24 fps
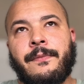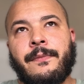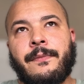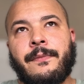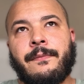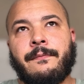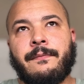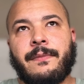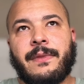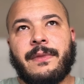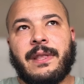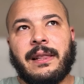
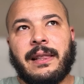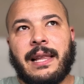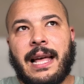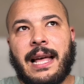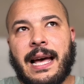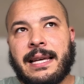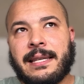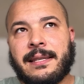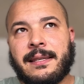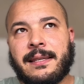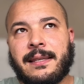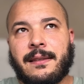the
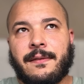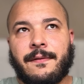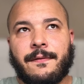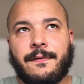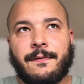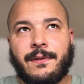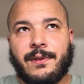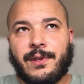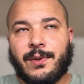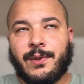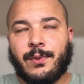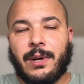last
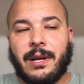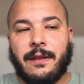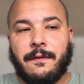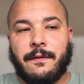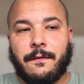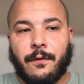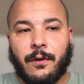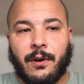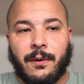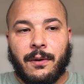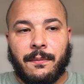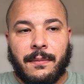
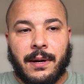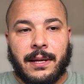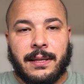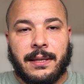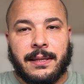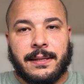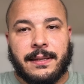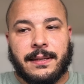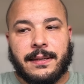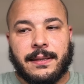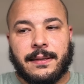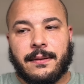24
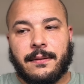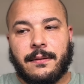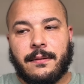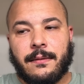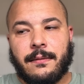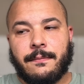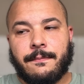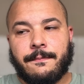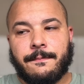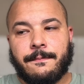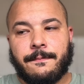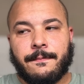months,
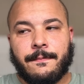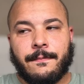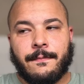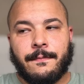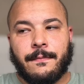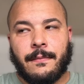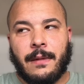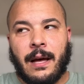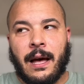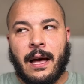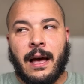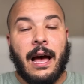
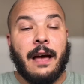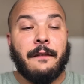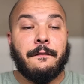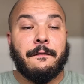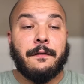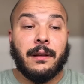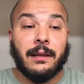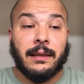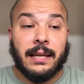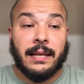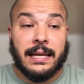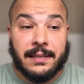I
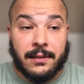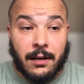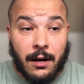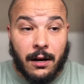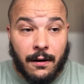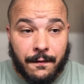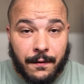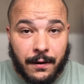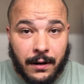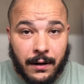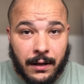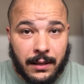feel less
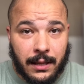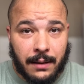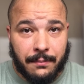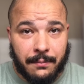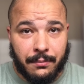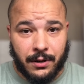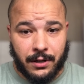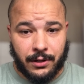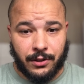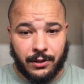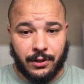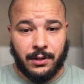confident in that
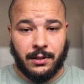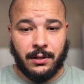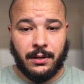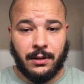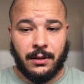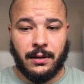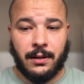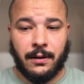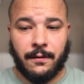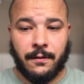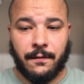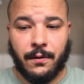prediction,
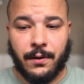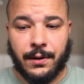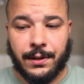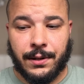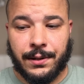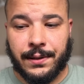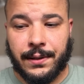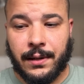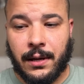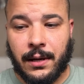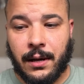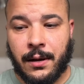of
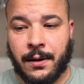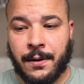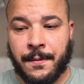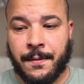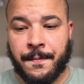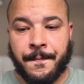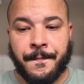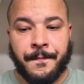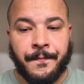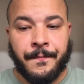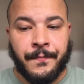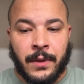course.
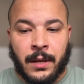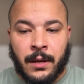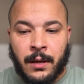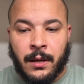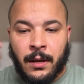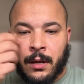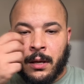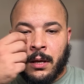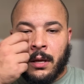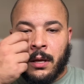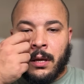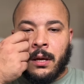
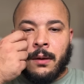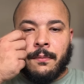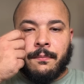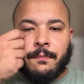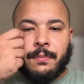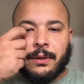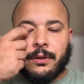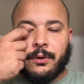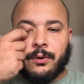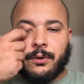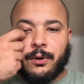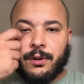
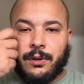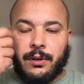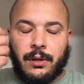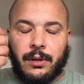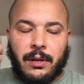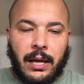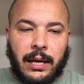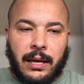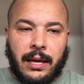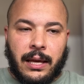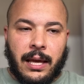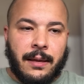But there were
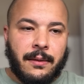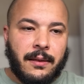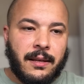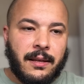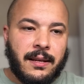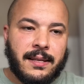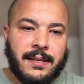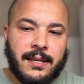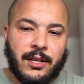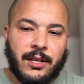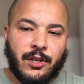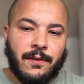like the
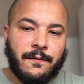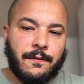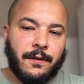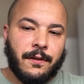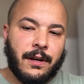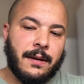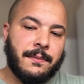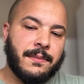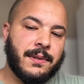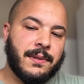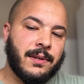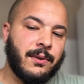decision for
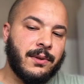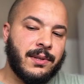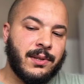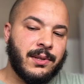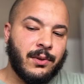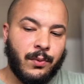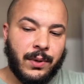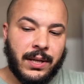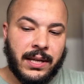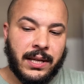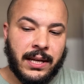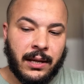him to go to
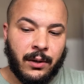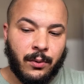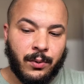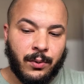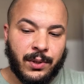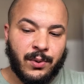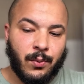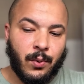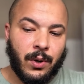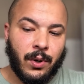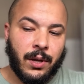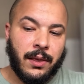Wydad
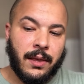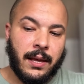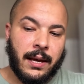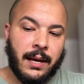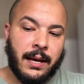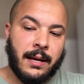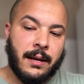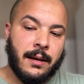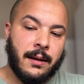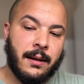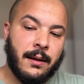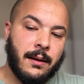was one
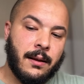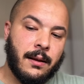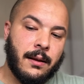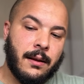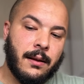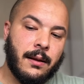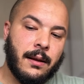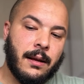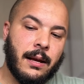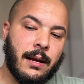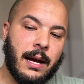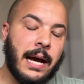that
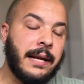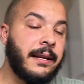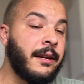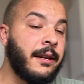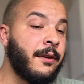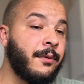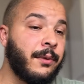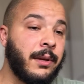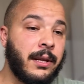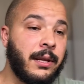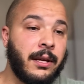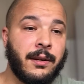I
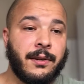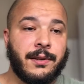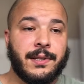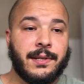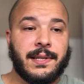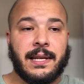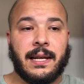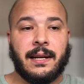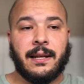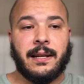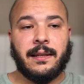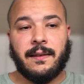didn't really
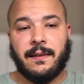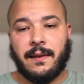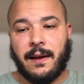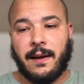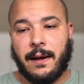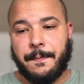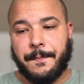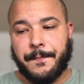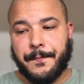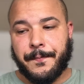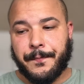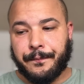understand at the
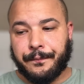time.